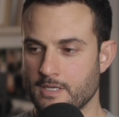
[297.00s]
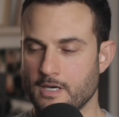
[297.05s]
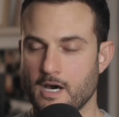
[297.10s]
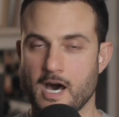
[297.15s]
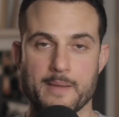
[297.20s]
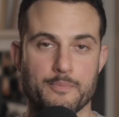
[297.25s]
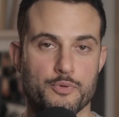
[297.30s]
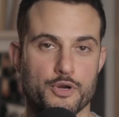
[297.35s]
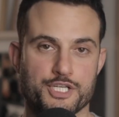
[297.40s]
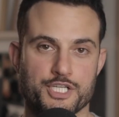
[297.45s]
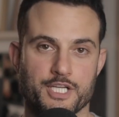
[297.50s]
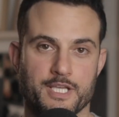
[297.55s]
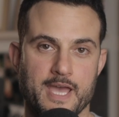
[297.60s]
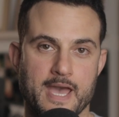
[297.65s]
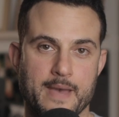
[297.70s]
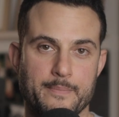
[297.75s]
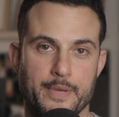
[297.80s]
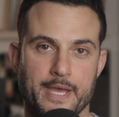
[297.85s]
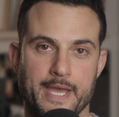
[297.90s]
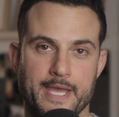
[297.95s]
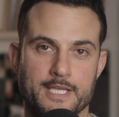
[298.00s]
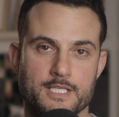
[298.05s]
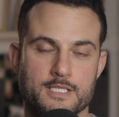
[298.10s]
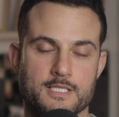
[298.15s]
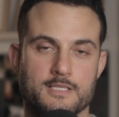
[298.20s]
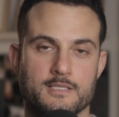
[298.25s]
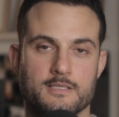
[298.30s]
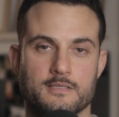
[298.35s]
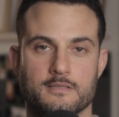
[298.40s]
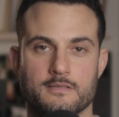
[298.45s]
high pressure
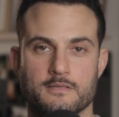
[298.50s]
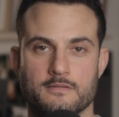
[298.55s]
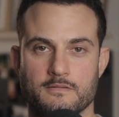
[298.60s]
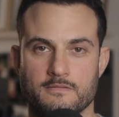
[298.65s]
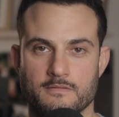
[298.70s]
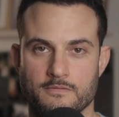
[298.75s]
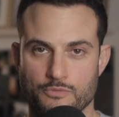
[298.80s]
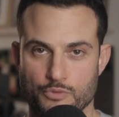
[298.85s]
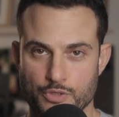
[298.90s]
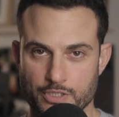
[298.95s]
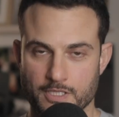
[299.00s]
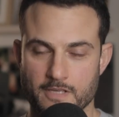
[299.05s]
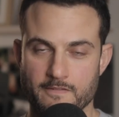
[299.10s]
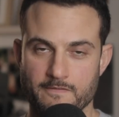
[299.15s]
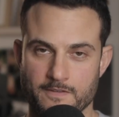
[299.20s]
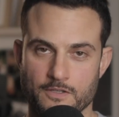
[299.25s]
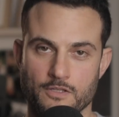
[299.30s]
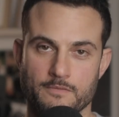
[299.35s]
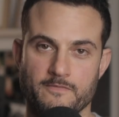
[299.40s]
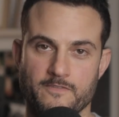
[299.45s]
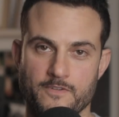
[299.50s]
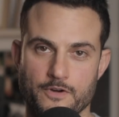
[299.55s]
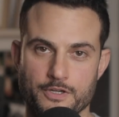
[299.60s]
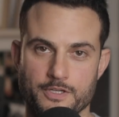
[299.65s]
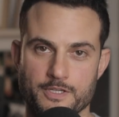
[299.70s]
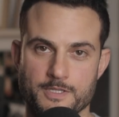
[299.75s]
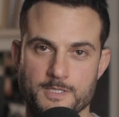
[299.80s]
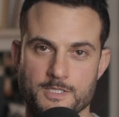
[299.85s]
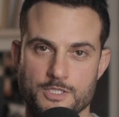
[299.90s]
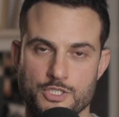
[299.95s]
campaigns, really film
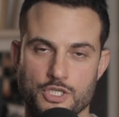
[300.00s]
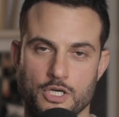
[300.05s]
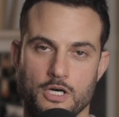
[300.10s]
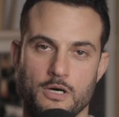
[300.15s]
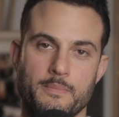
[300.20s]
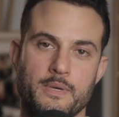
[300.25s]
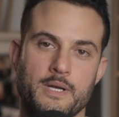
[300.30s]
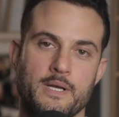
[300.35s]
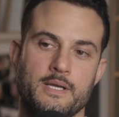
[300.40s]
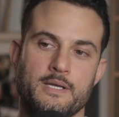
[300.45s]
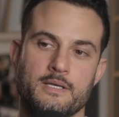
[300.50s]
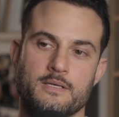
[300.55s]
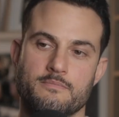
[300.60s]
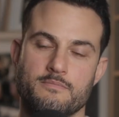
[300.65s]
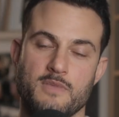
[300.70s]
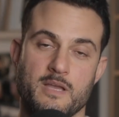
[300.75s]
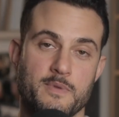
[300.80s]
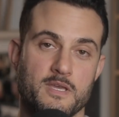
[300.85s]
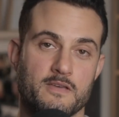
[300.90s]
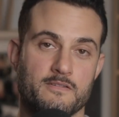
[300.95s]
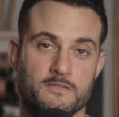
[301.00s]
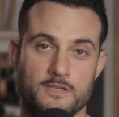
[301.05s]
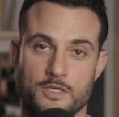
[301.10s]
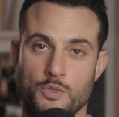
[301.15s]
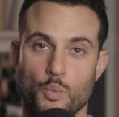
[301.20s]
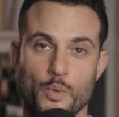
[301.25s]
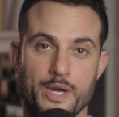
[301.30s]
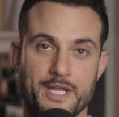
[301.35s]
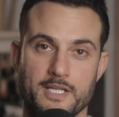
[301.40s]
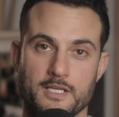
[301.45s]
focused job, maybe a, a
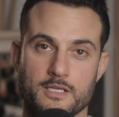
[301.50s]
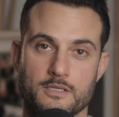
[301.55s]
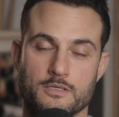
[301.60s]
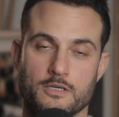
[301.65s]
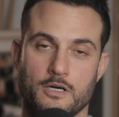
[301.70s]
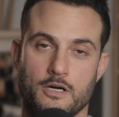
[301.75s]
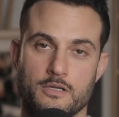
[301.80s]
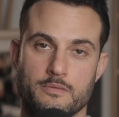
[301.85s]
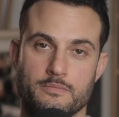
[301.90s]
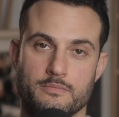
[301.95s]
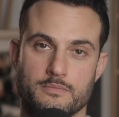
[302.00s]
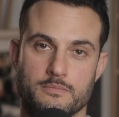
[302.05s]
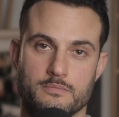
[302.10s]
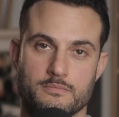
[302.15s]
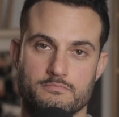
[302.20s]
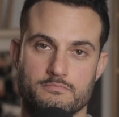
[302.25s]
wedding on